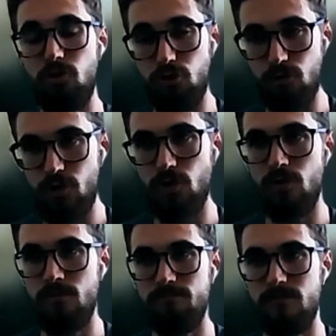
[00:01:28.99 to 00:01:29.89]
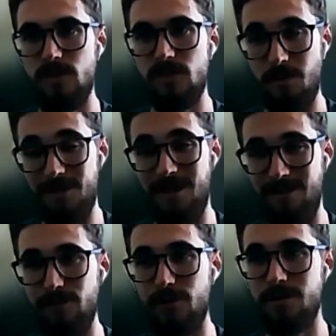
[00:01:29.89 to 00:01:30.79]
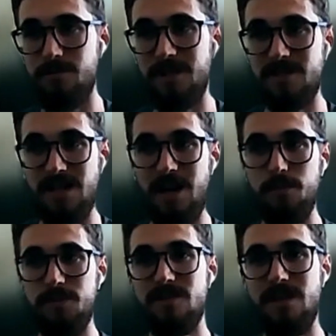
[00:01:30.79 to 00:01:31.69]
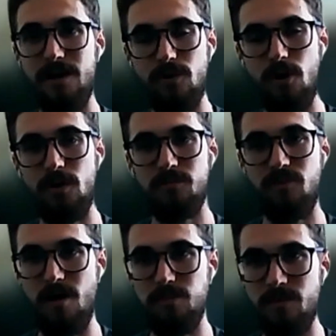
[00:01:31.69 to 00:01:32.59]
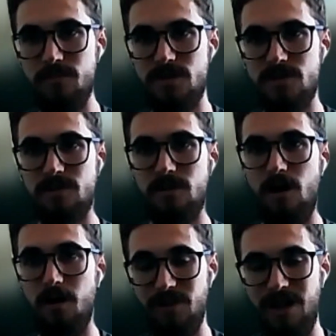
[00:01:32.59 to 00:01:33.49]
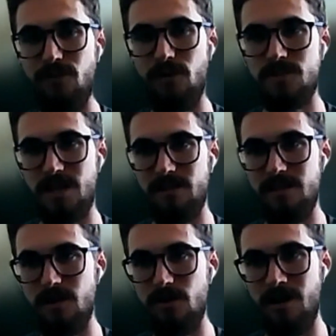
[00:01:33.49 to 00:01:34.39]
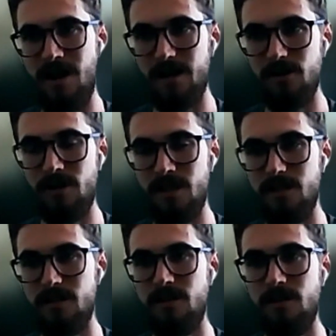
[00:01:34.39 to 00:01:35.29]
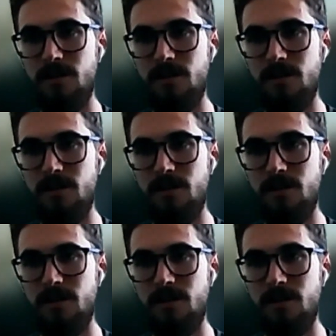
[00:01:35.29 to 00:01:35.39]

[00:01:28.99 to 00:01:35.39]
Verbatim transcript: crucial is something I've learned because it helps you tackle coding problems on platforms like LeetCode and HackerRank.